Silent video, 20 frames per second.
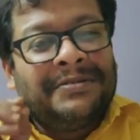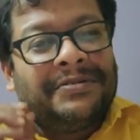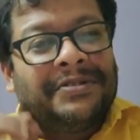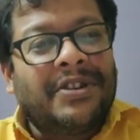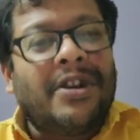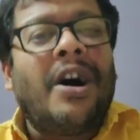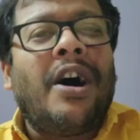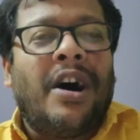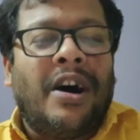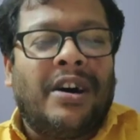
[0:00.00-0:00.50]

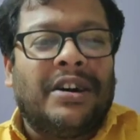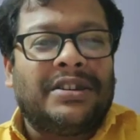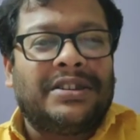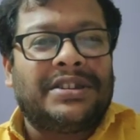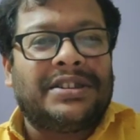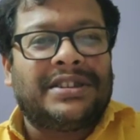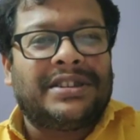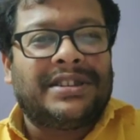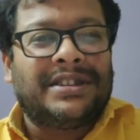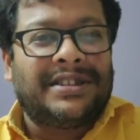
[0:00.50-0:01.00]

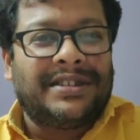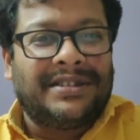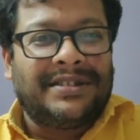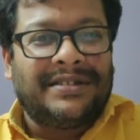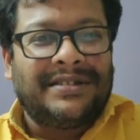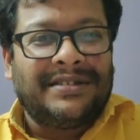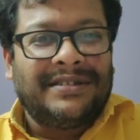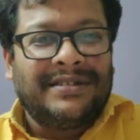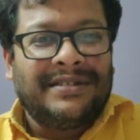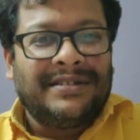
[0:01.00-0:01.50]
Frost
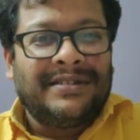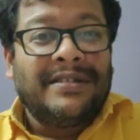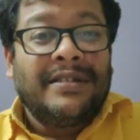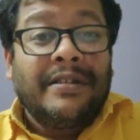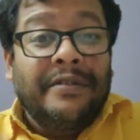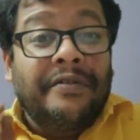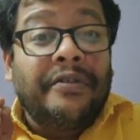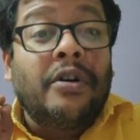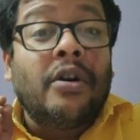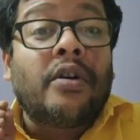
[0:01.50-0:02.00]

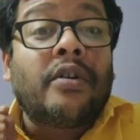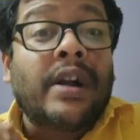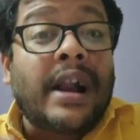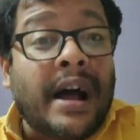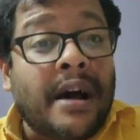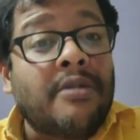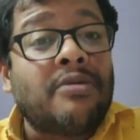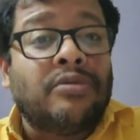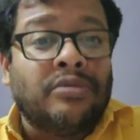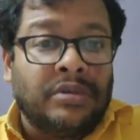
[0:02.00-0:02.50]

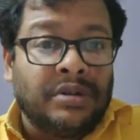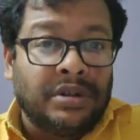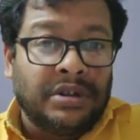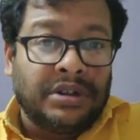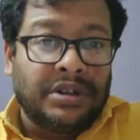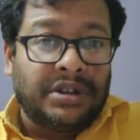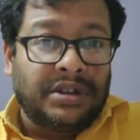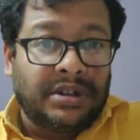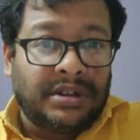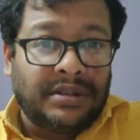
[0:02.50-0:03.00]

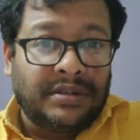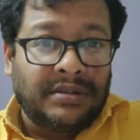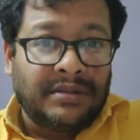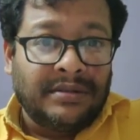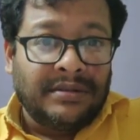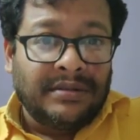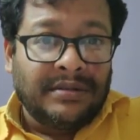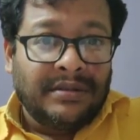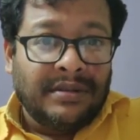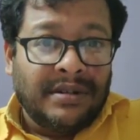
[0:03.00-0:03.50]
foregrounds
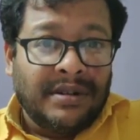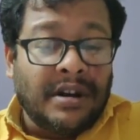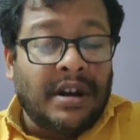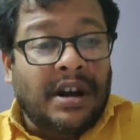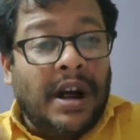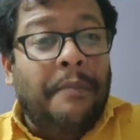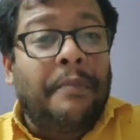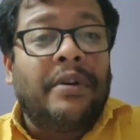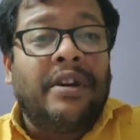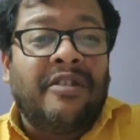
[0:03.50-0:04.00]

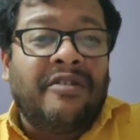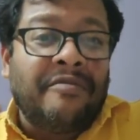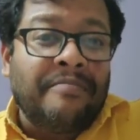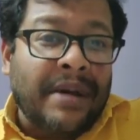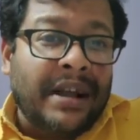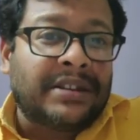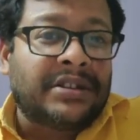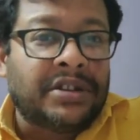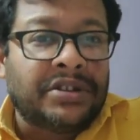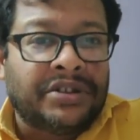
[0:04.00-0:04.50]
a couple of
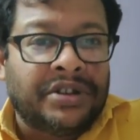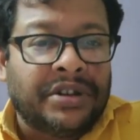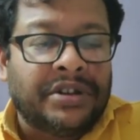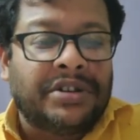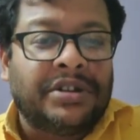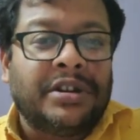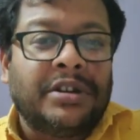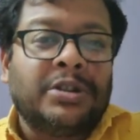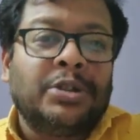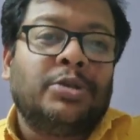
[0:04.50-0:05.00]

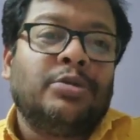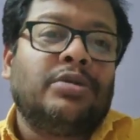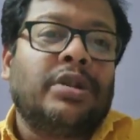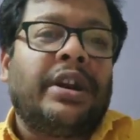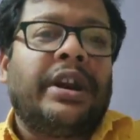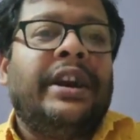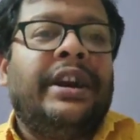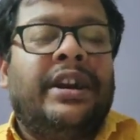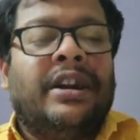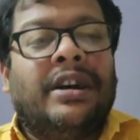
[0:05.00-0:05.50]
messages to
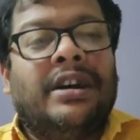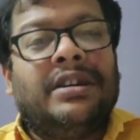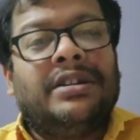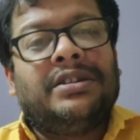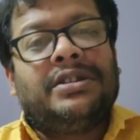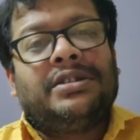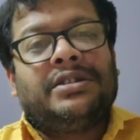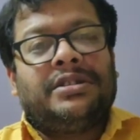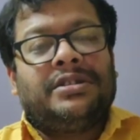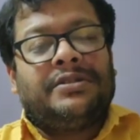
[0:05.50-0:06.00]
the
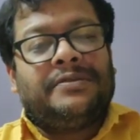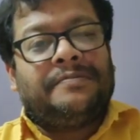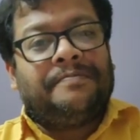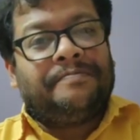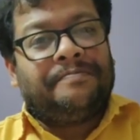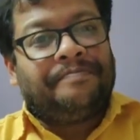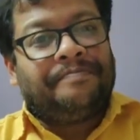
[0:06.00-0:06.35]
readers.